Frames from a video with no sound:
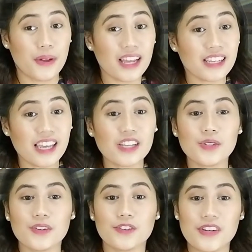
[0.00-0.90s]
ready
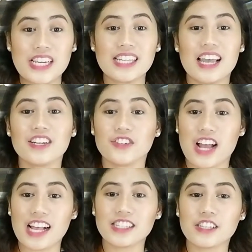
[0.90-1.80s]
to read and
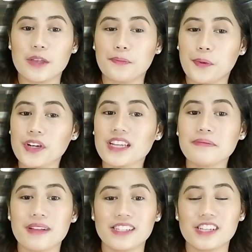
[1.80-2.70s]
grasp the
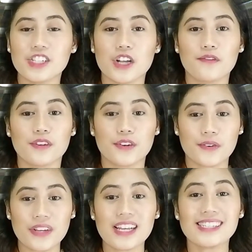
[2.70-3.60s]
important message of the
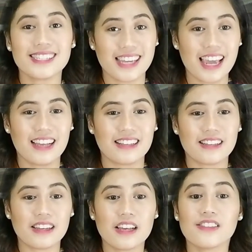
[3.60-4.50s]
Korean tale,
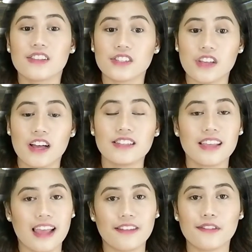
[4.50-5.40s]
The Sun
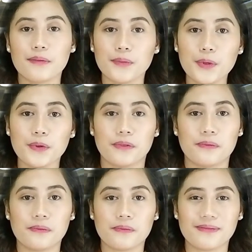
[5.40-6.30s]
and the Moon.
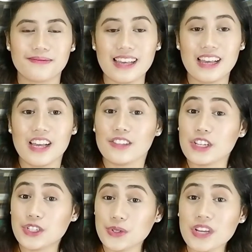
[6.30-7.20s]

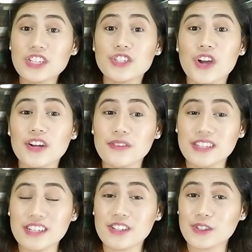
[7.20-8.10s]
Did you enjoy
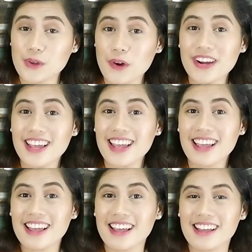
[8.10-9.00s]
reading the story?
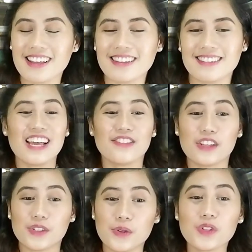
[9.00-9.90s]

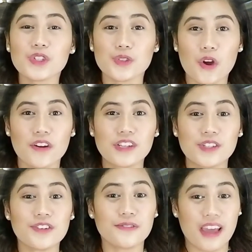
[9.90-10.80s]
The two
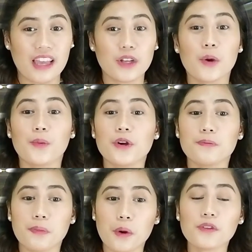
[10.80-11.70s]
stories you read
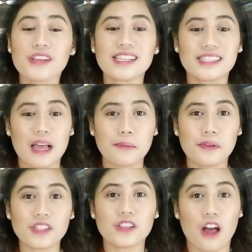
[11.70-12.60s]
were both
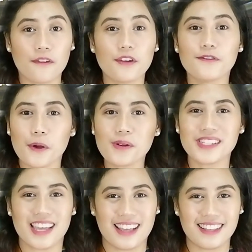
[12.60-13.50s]
examples of a
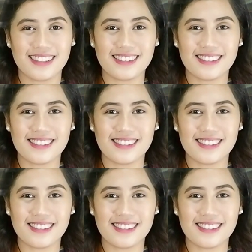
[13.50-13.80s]
folktale.